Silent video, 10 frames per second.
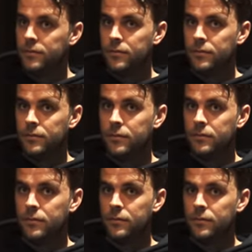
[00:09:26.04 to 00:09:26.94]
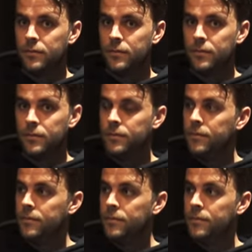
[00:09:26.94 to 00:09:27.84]

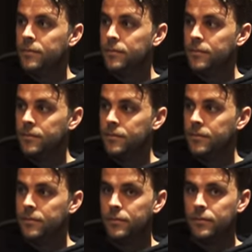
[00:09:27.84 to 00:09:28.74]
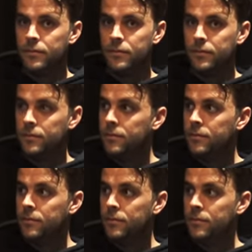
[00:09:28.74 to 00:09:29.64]

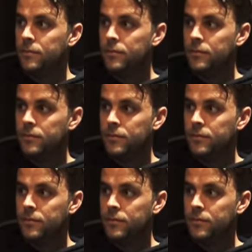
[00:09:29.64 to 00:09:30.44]
(not speaking)